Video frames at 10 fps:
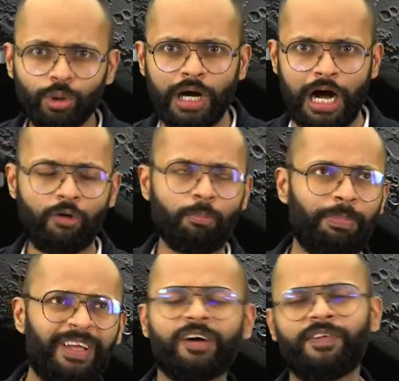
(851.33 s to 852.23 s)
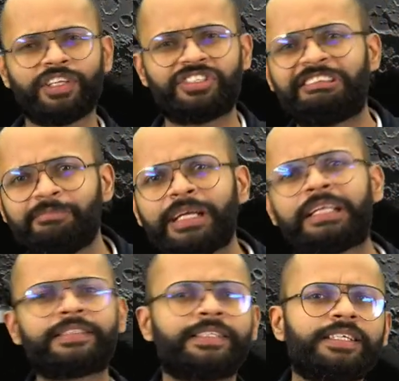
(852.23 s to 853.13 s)
know how big of an achievement
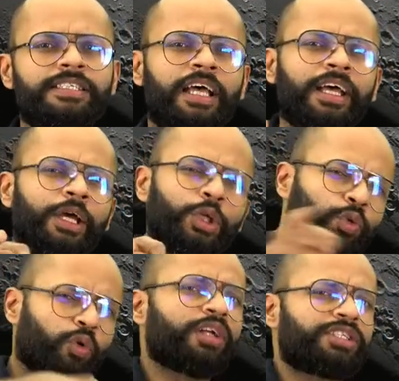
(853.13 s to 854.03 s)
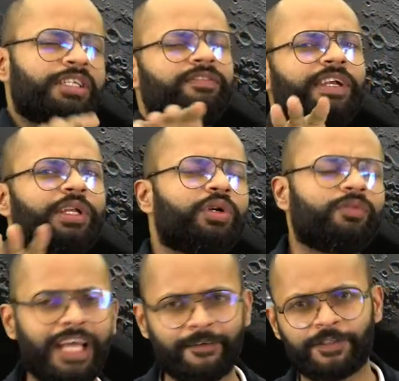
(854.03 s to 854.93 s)
is this, you watch the video
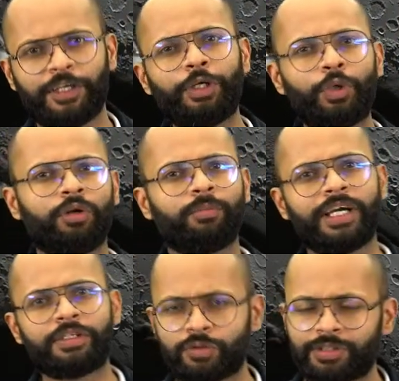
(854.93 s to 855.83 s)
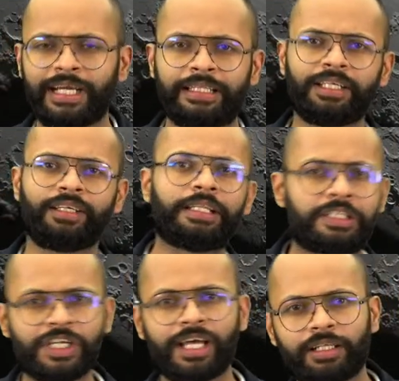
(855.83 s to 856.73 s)
we have sent you on BYJU'S 9th and 10th
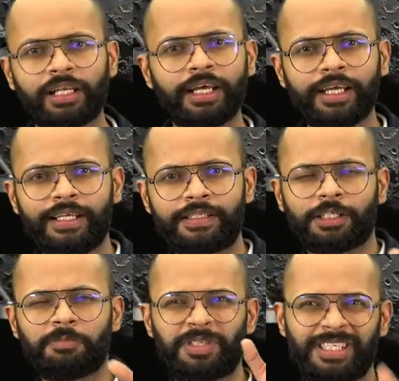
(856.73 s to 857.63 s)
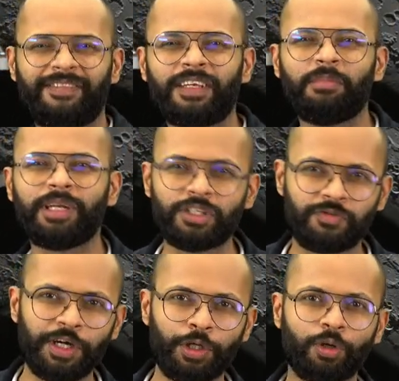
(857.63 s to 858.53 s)
channel. It's a 7 minutes
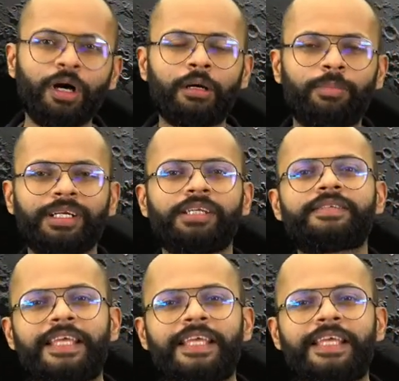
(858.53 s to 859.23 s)
video, but it is